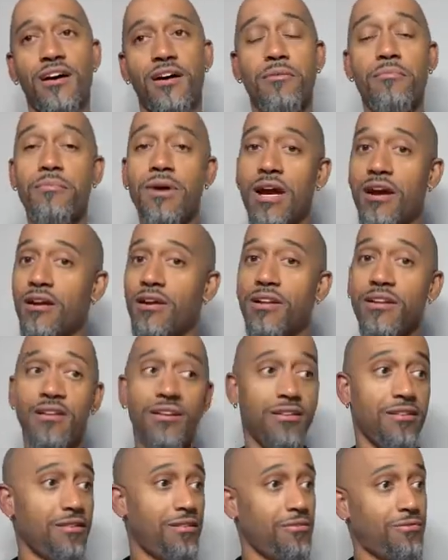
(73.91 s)
Married,
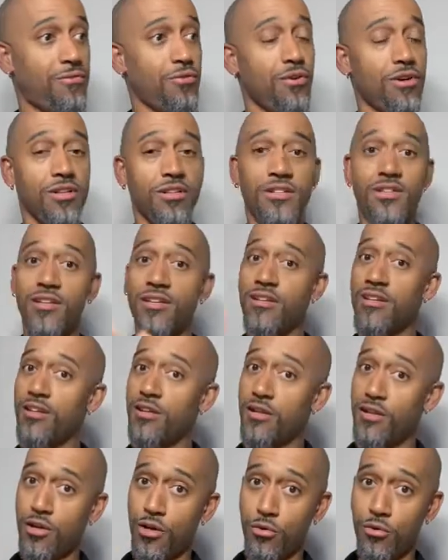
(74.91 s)
divorced,
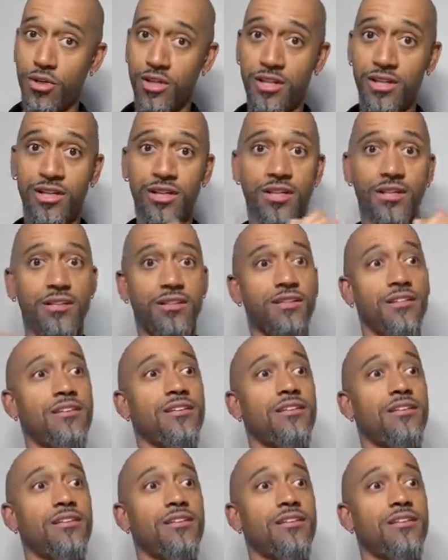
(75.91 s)
no kids,